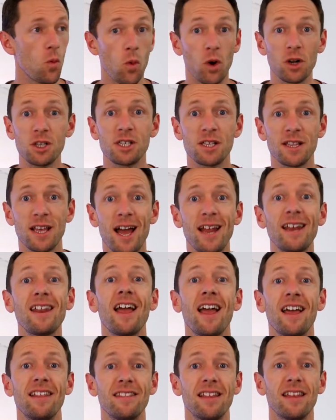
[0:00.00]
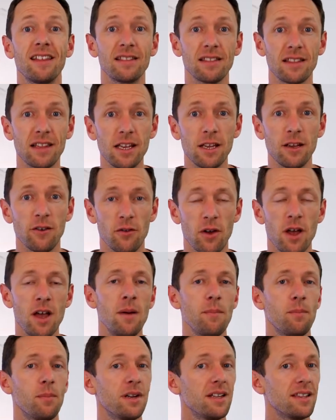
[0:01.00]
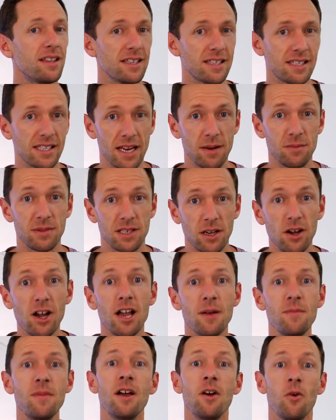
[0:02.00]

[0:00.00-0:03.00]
watch that, and then leave. But at the same time,